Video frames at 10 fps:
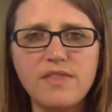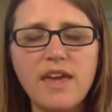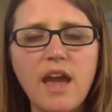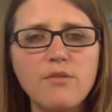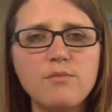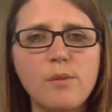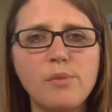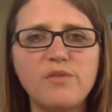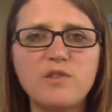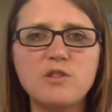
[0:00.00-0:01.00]
I can't
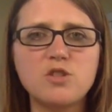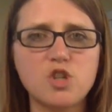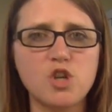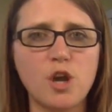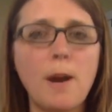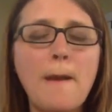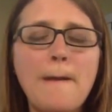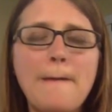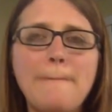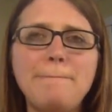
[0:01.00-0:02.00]
remember for sure,
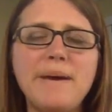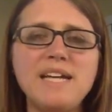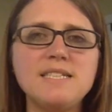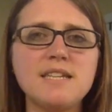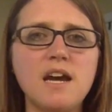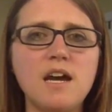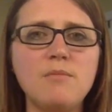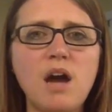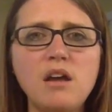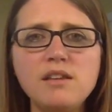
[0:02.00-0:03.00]
but
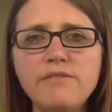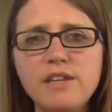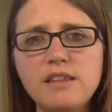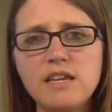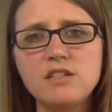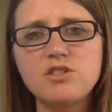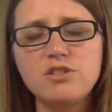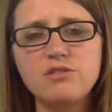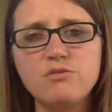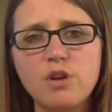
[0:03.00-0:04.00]
I'll leave a link
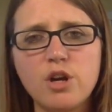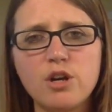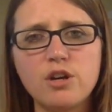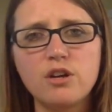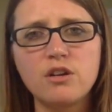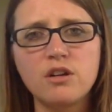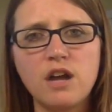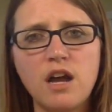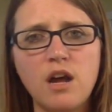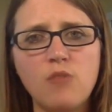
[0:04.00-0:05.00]
to her
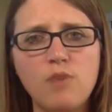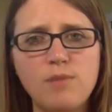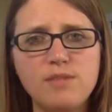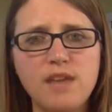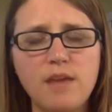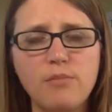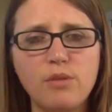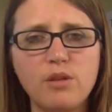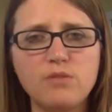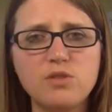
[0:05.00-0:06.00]
website
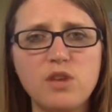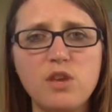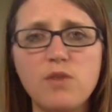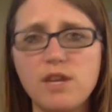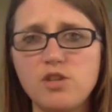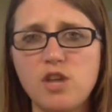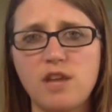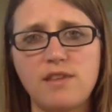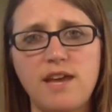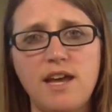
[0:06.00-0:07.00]
below so you can check
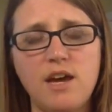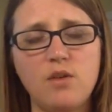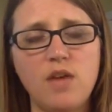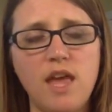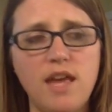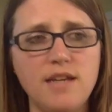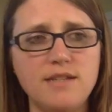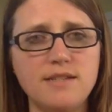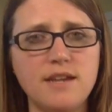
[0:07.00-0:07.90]
that out, and